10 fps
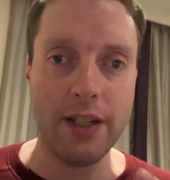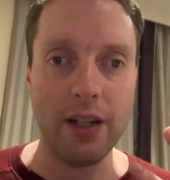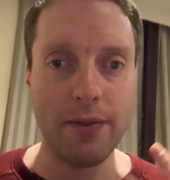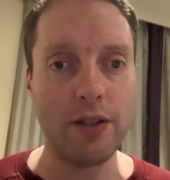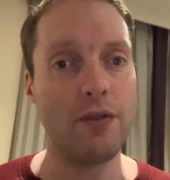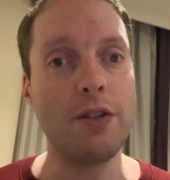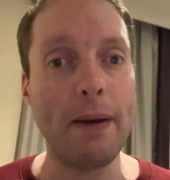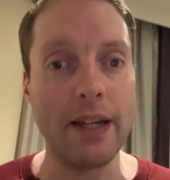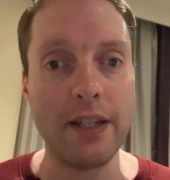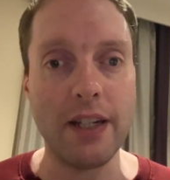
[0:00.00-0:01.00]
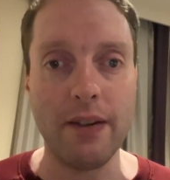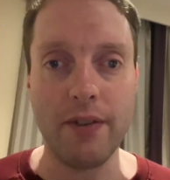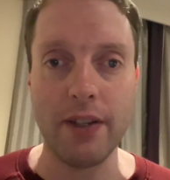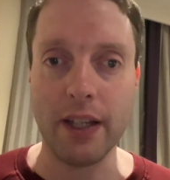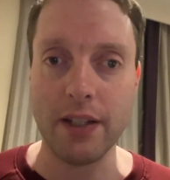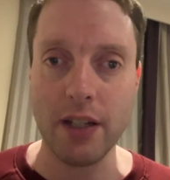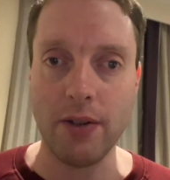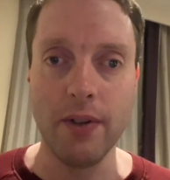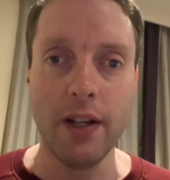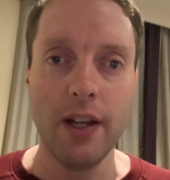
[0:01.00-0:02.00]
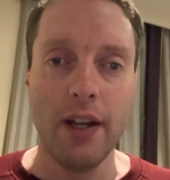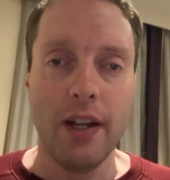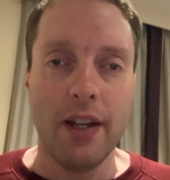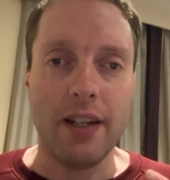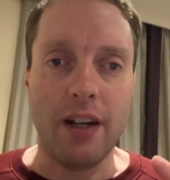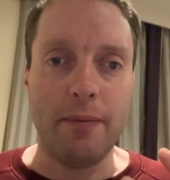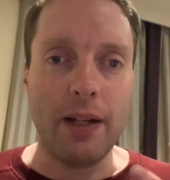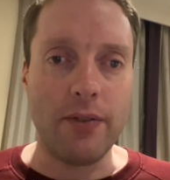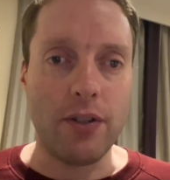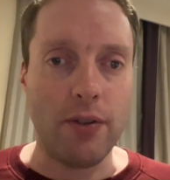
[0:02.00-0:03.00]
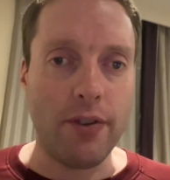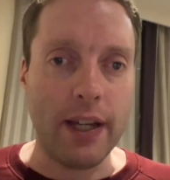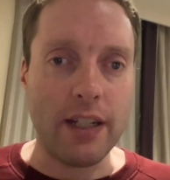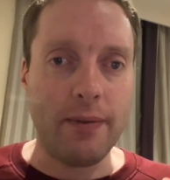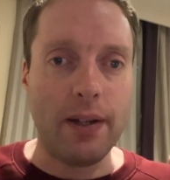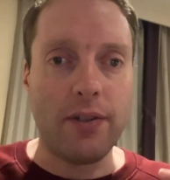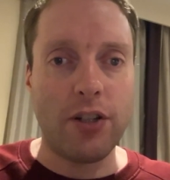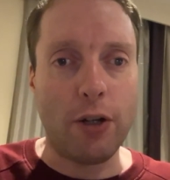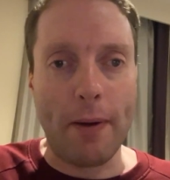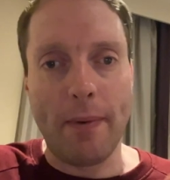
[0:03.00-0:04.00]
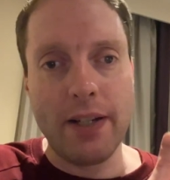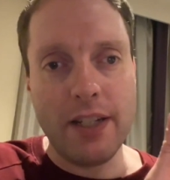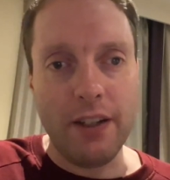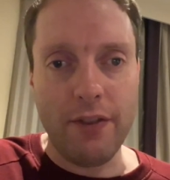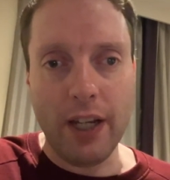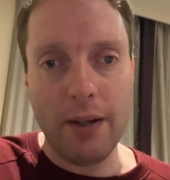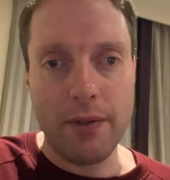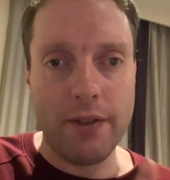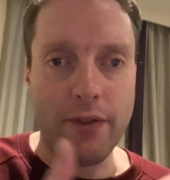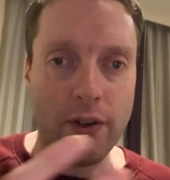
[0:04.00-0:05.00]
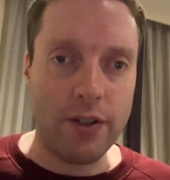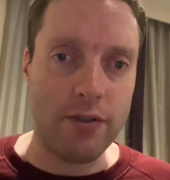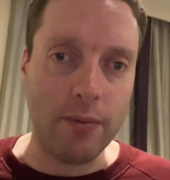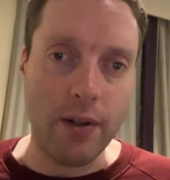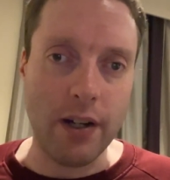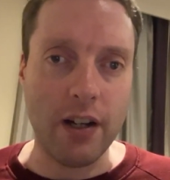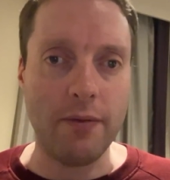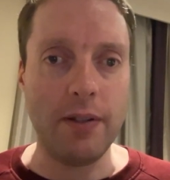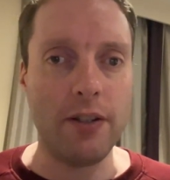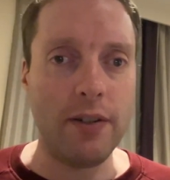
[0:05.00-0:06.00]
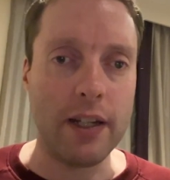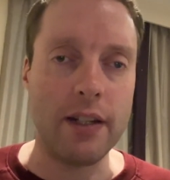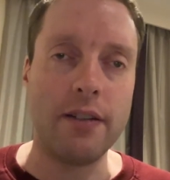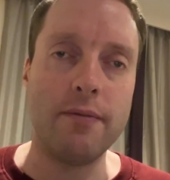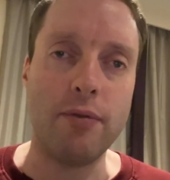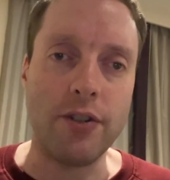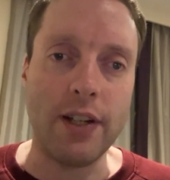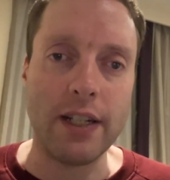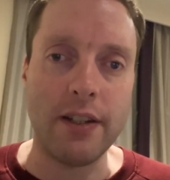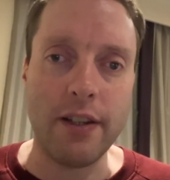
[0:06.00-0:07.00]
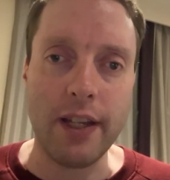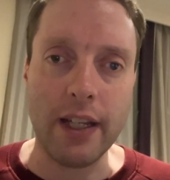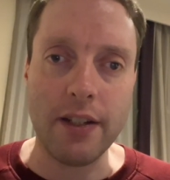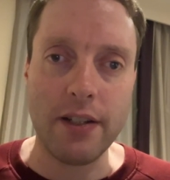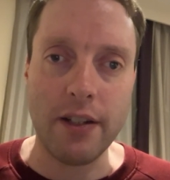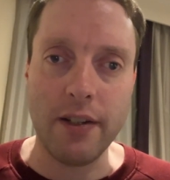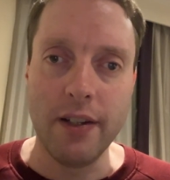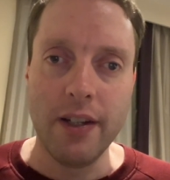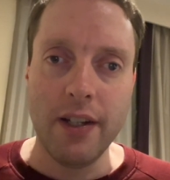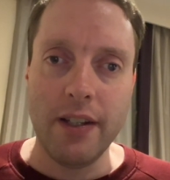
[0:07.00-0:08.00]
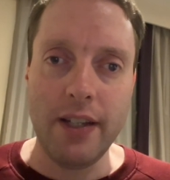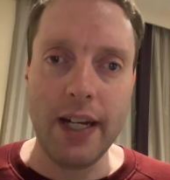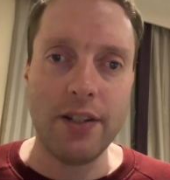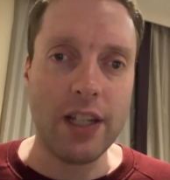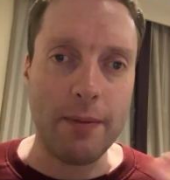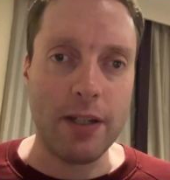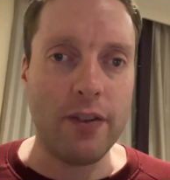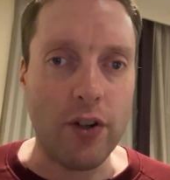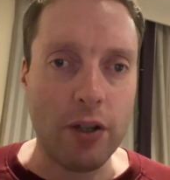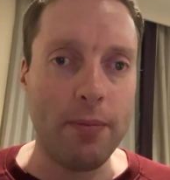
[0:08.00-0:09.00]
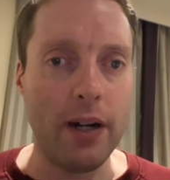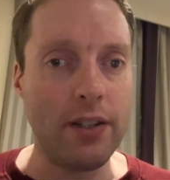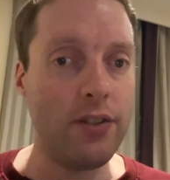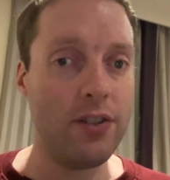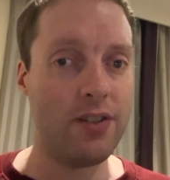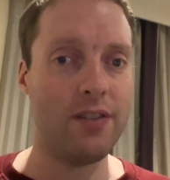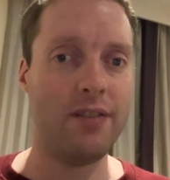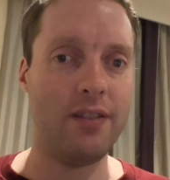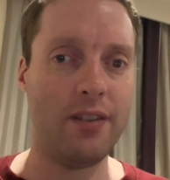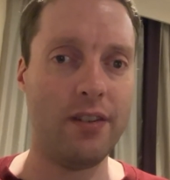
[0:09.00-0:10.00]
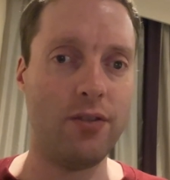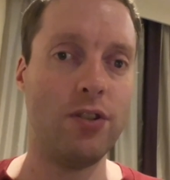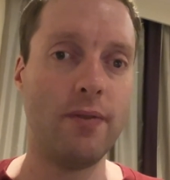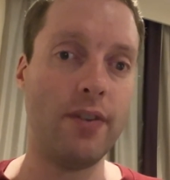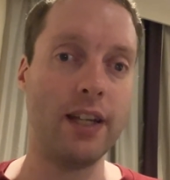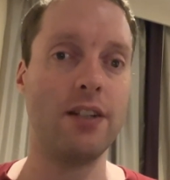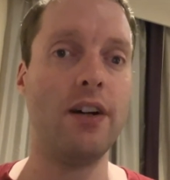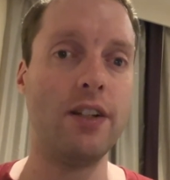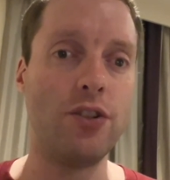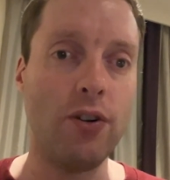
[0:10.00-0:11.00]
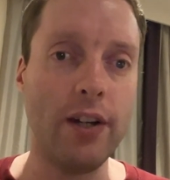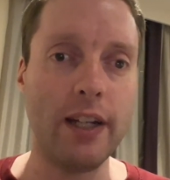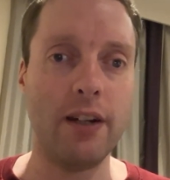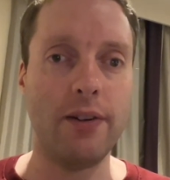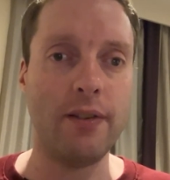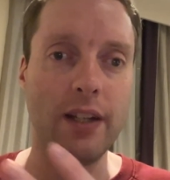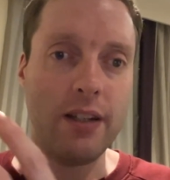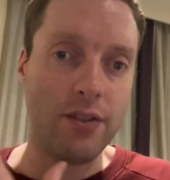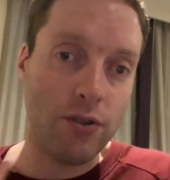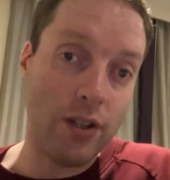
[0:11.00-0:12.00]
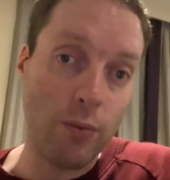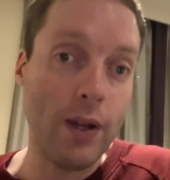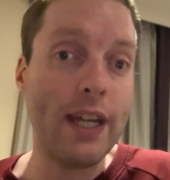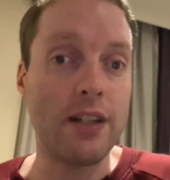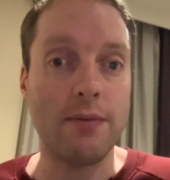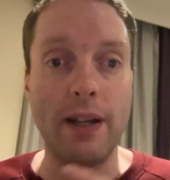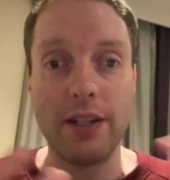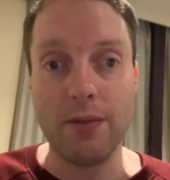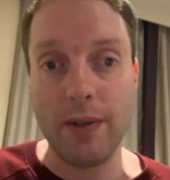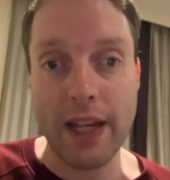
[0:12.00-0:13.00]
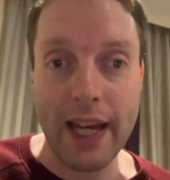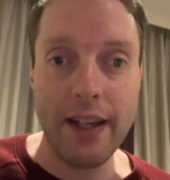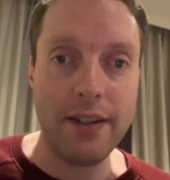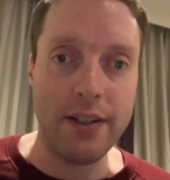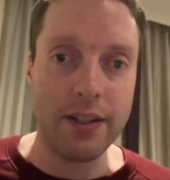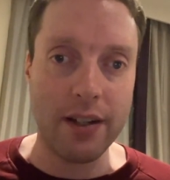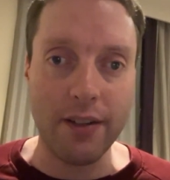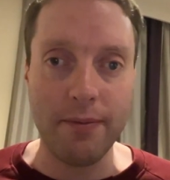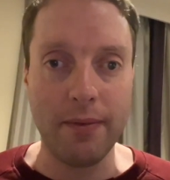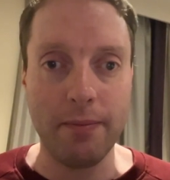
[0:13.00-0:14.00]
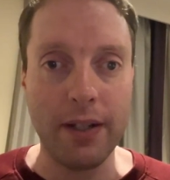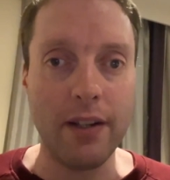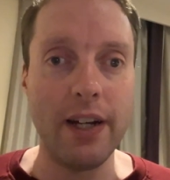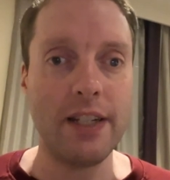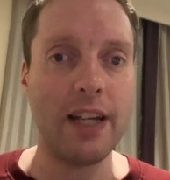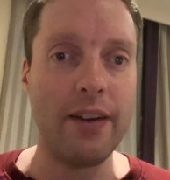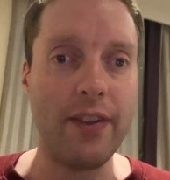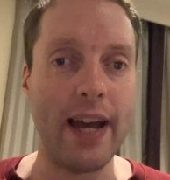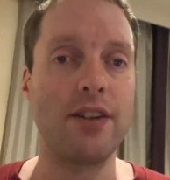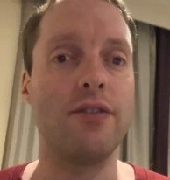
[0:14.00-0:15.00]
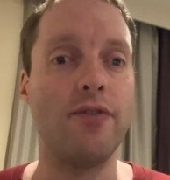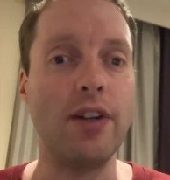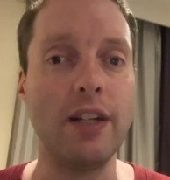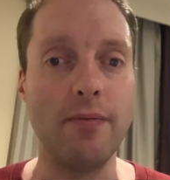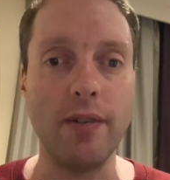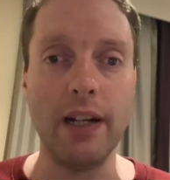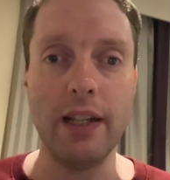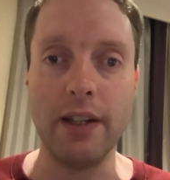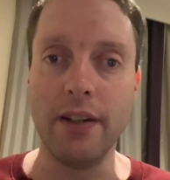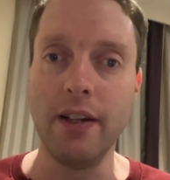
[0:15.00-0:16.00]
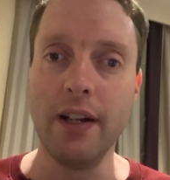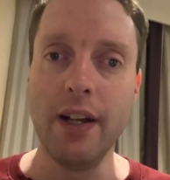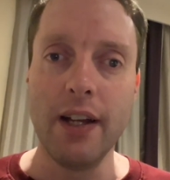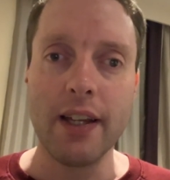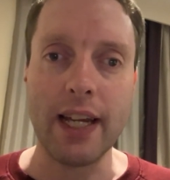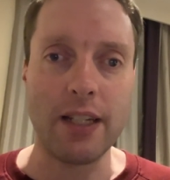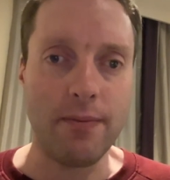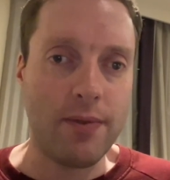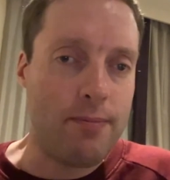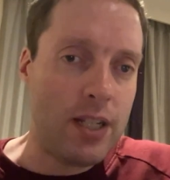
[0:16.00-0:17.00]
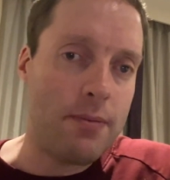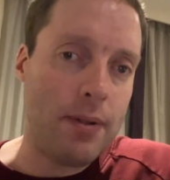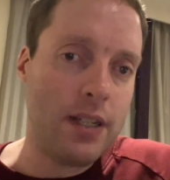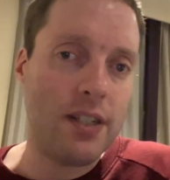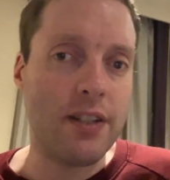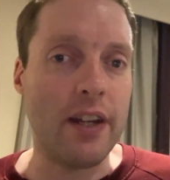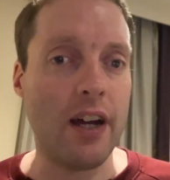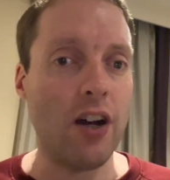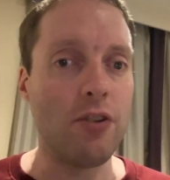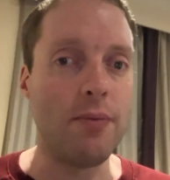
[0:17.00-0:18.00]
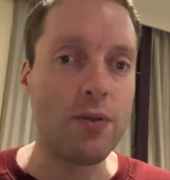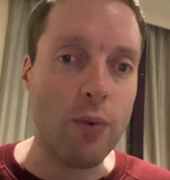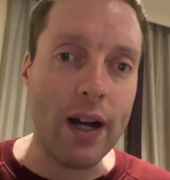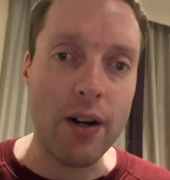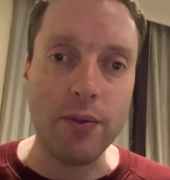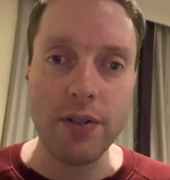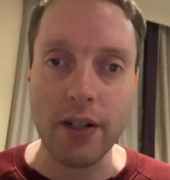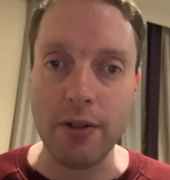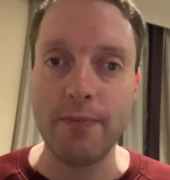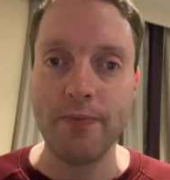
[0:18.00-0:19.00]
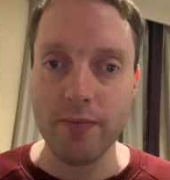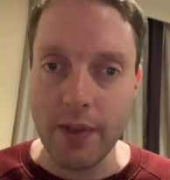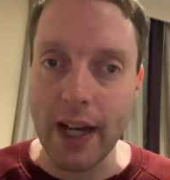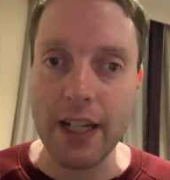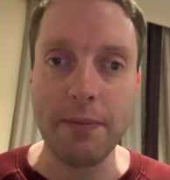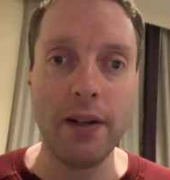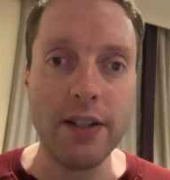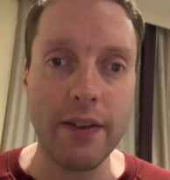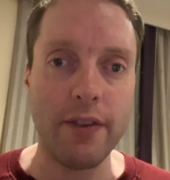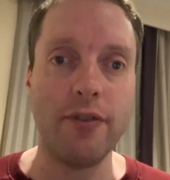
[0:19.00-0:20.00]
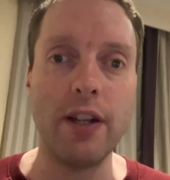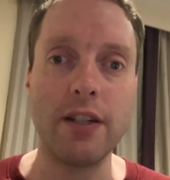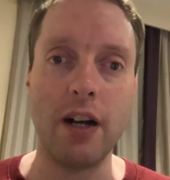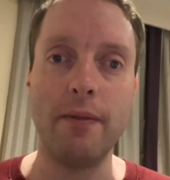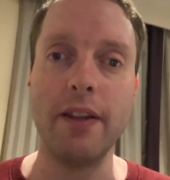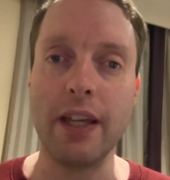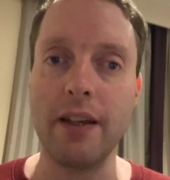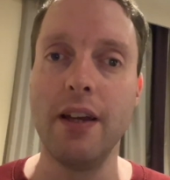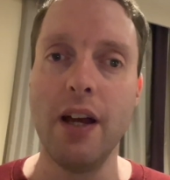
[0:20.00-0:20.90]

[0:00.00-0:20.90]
You know, I'm still respected and everything. So, you know, I've been able to do things. I've been able to top up my CV with the voluntary work I've been doing and projects and things. And yeah, just keep myself occupied and just do some things I enjoy, you know, in, during the week as well as at weekends. It's kind of been nice to have that extra freedom really and get some bits and pieces done at home as well. So yeah, it's been nice to have the free time. I think